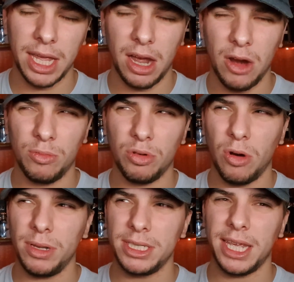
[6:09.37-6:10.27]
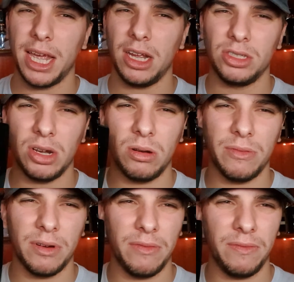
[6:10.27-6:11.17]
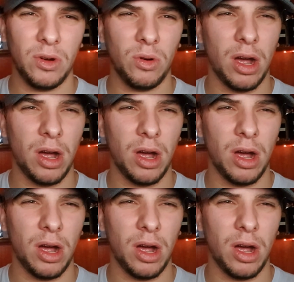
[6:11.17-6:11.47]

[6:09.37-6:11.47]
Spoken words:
I would probably say I don't know if I feel